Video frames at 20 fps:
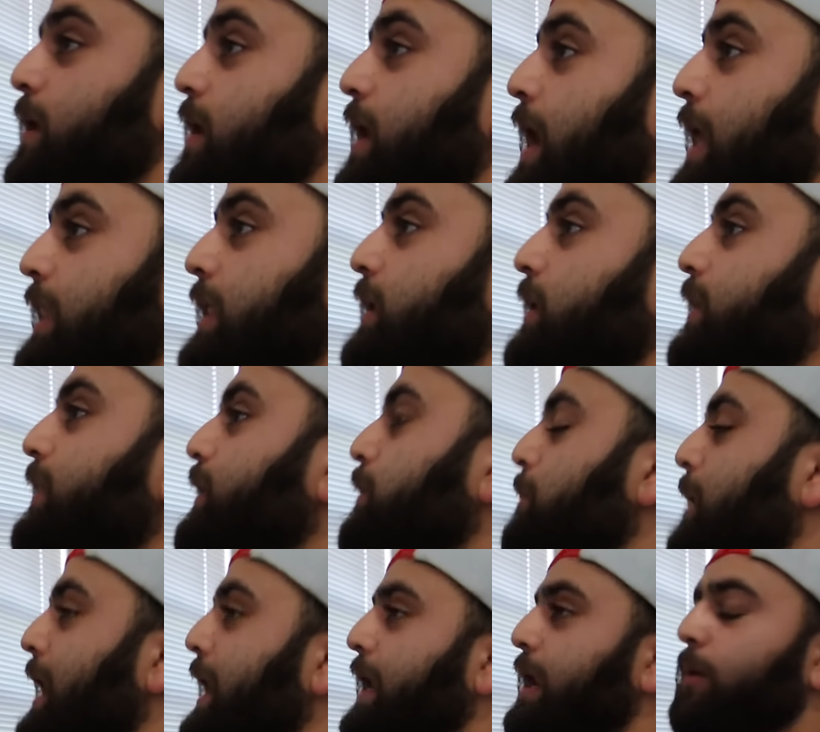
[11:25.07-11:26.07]
I literally
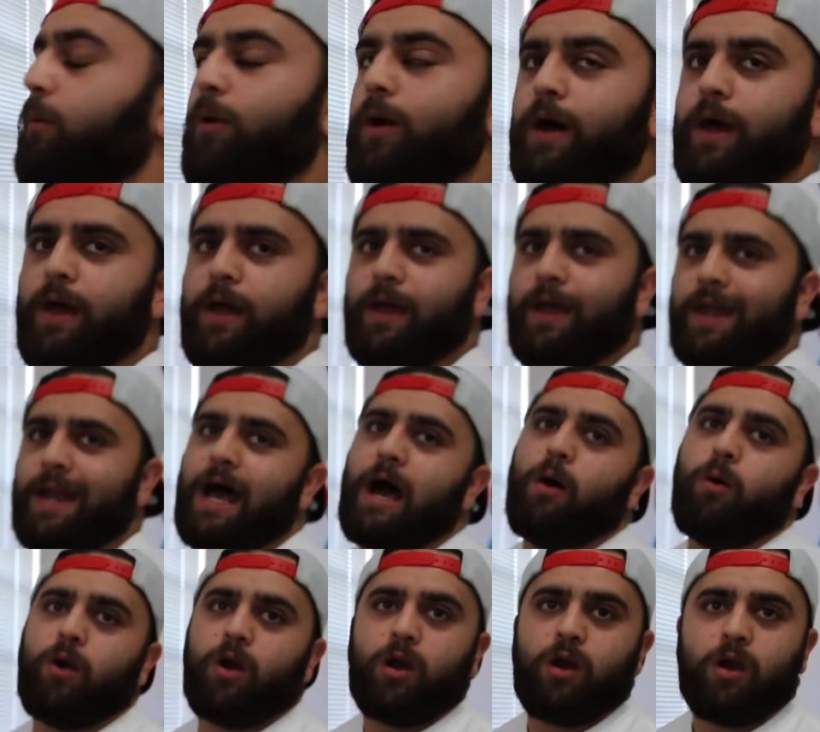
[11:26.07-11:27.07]
made in what? An
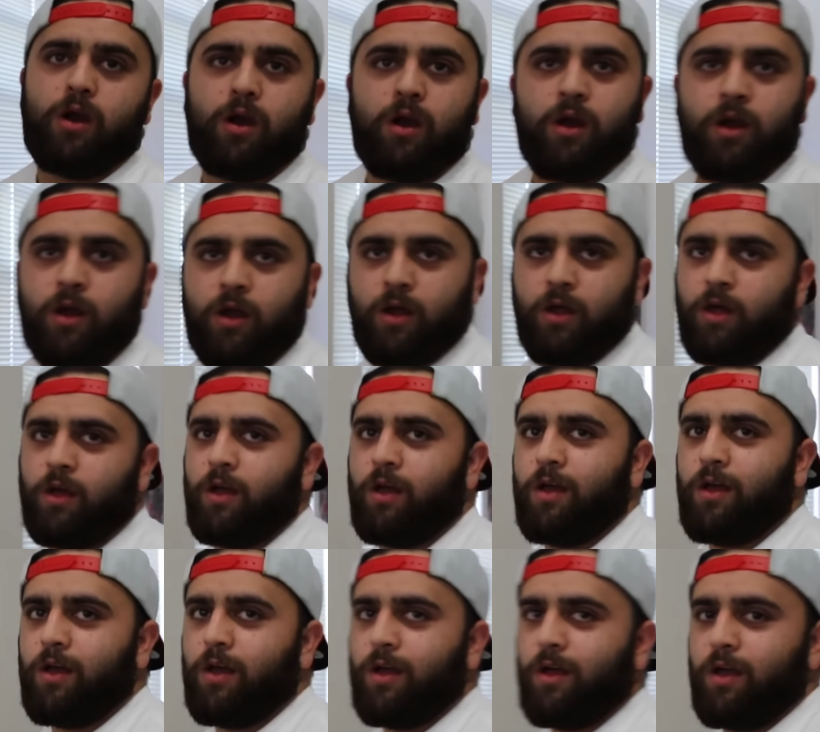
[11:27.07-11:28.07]
hour.
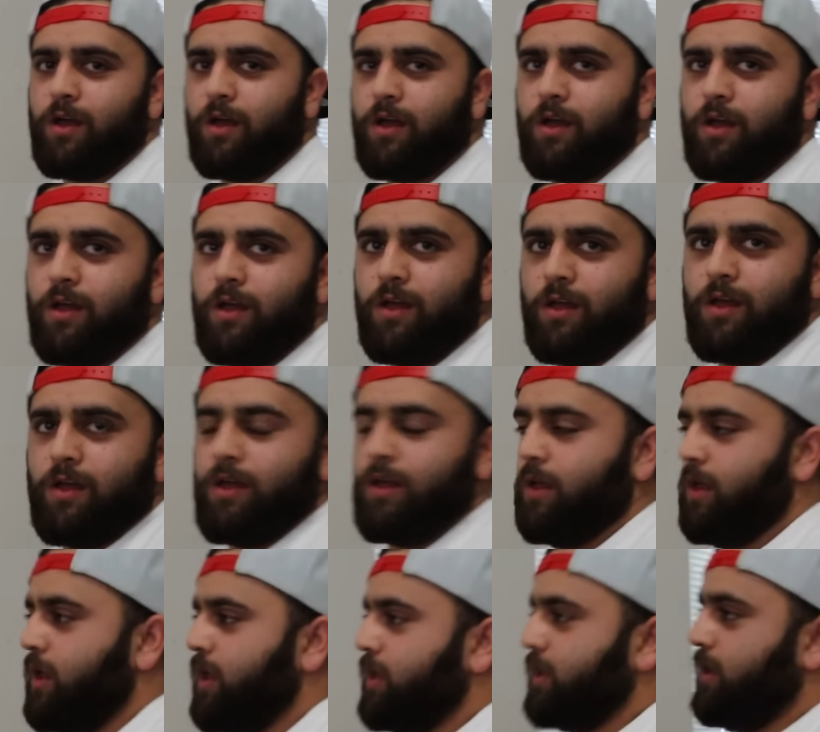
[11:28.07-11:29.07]
But what happened to the
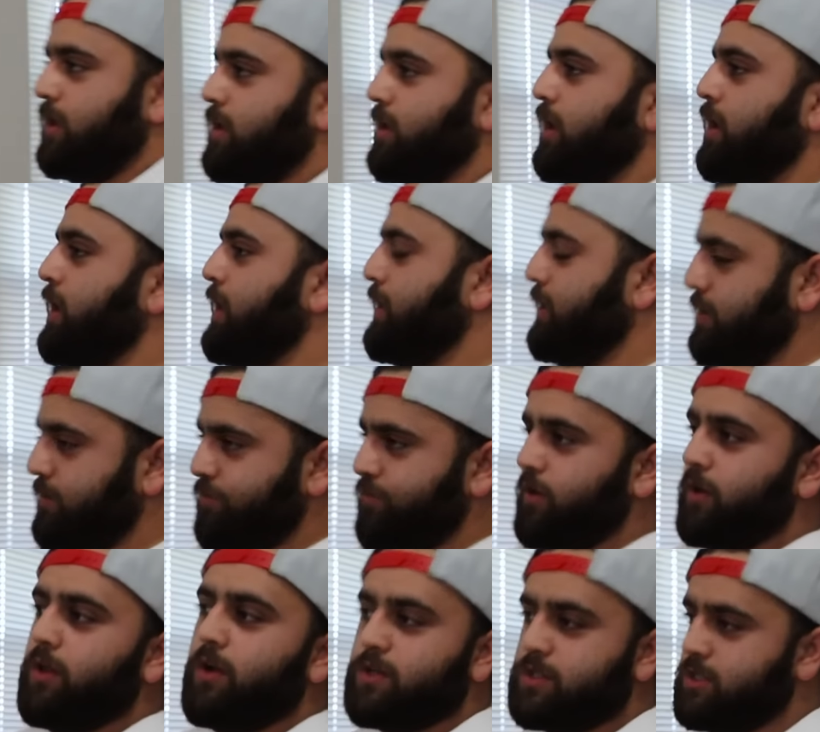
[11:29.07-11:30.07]
clock?
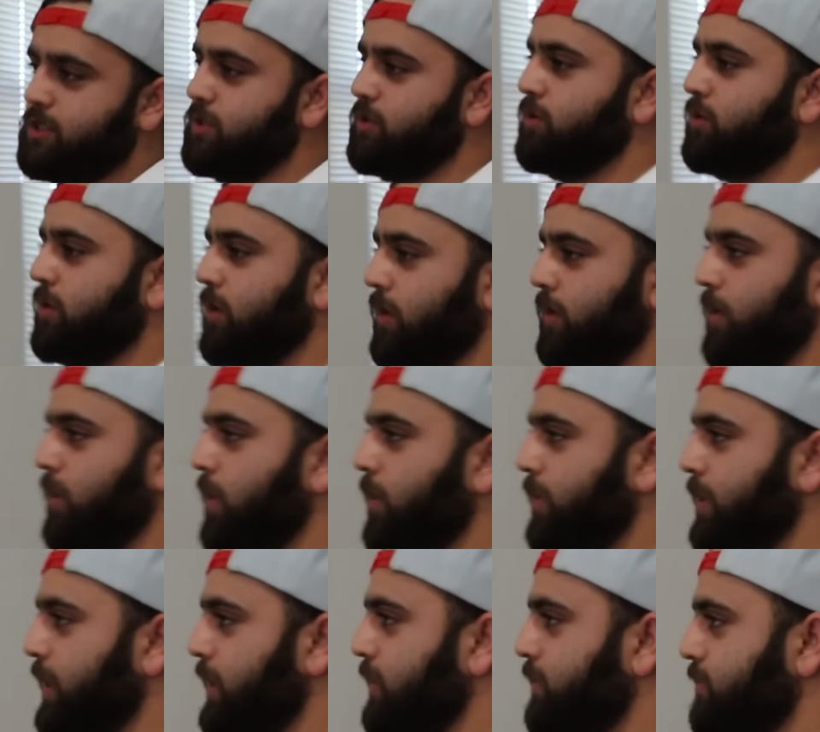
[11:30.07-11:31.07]
For those of you who don't
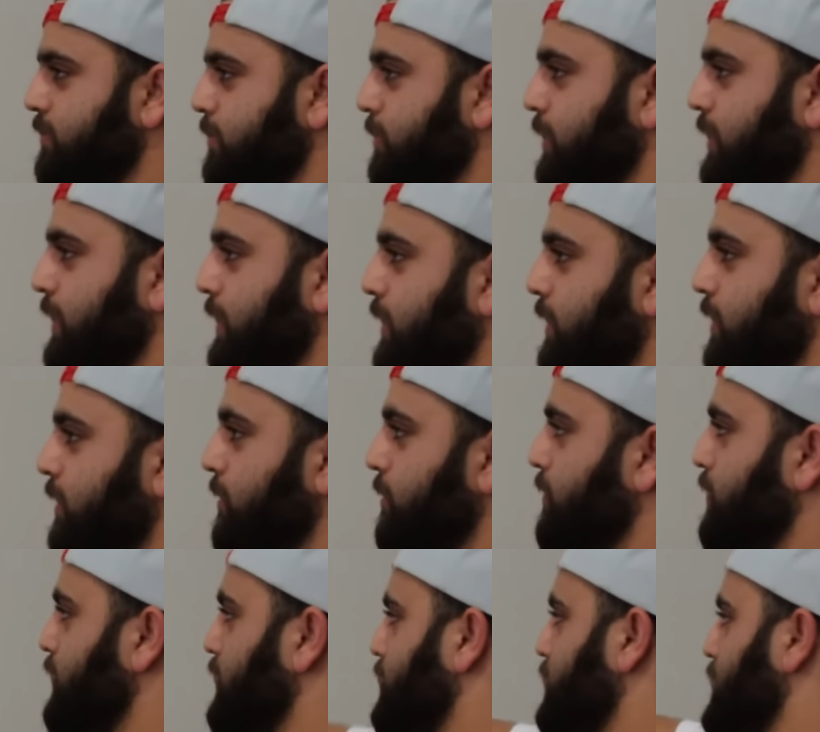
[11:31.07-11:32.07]
know, thank you for bringing that up.
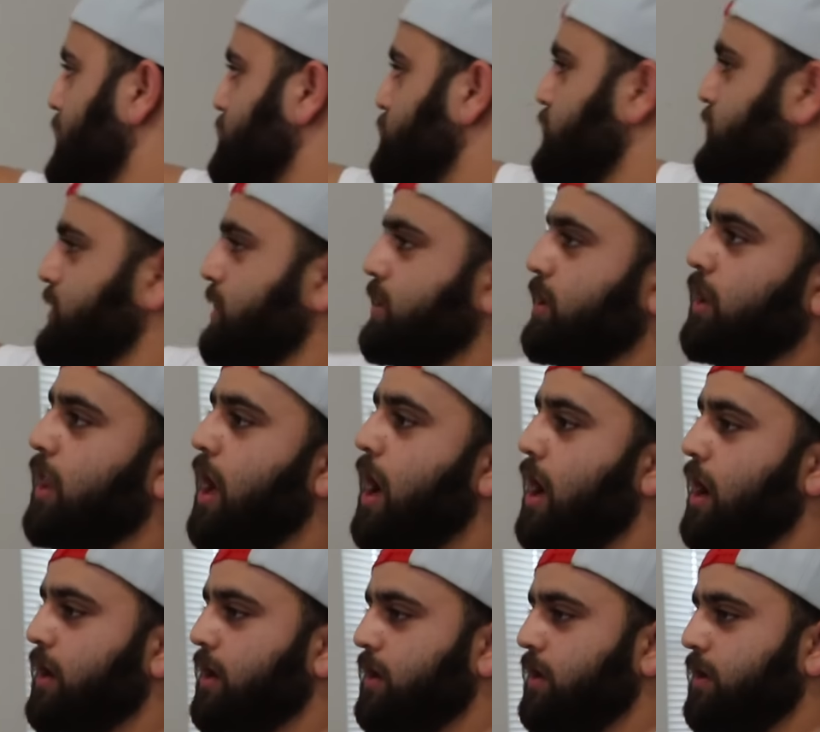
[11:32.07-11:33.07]
This was a
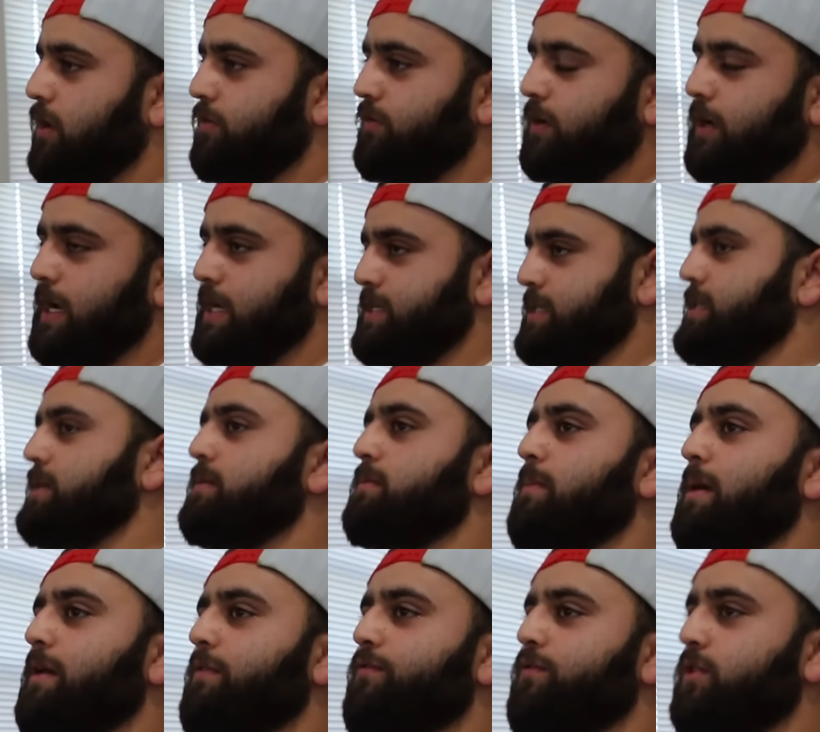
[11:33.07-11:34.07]
clock. If you guys seen
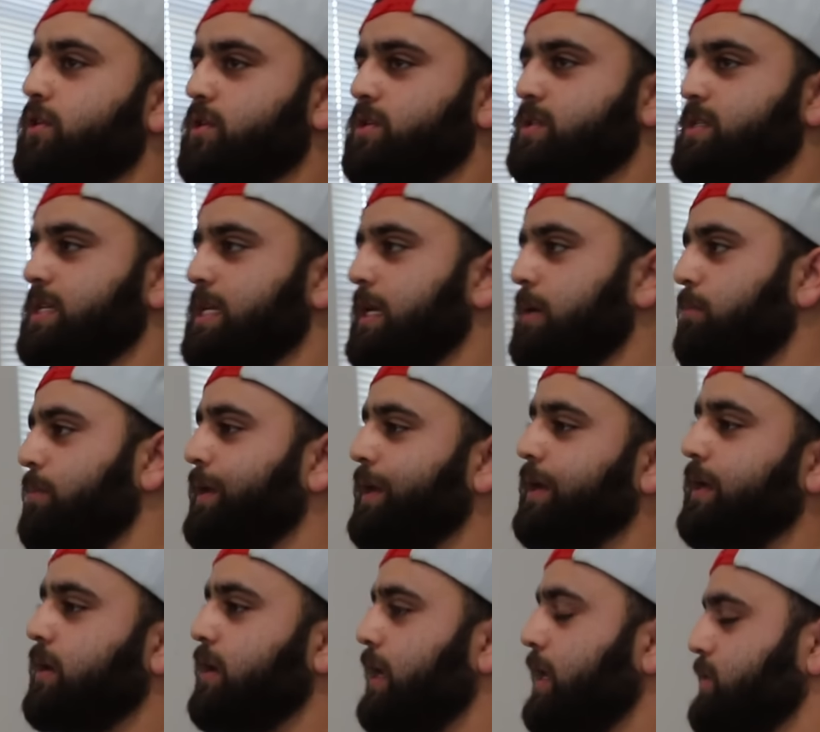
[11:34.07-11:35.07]
my first sneak
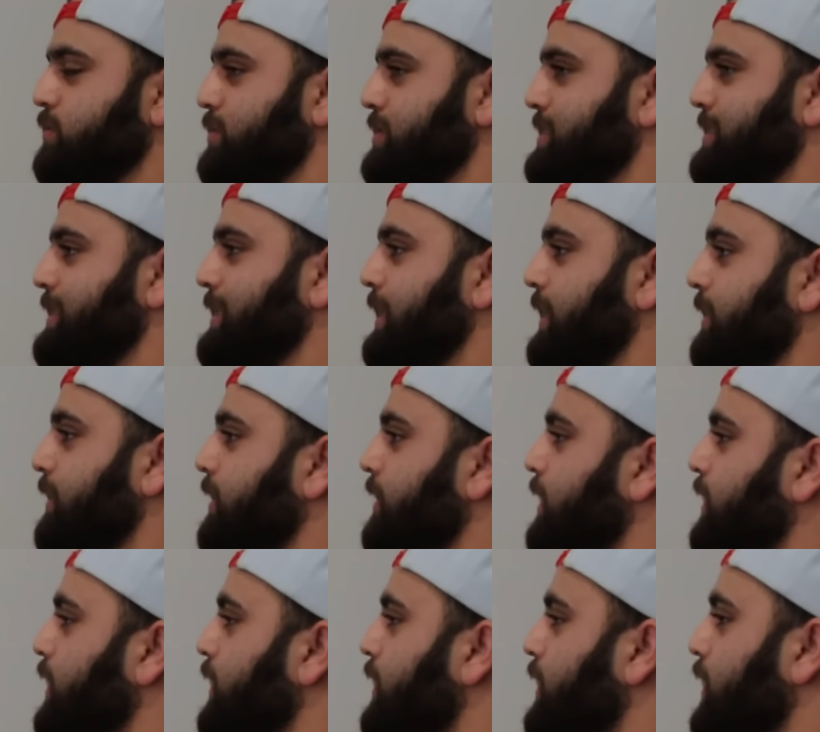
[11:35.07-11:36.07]
peek, you guys would see it.
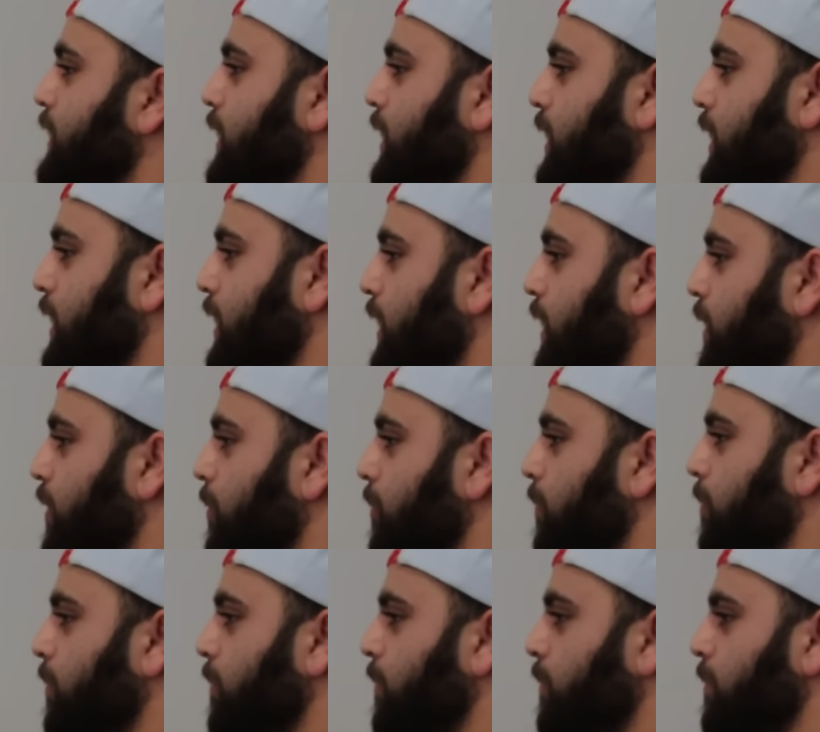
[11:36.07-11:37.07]
Um,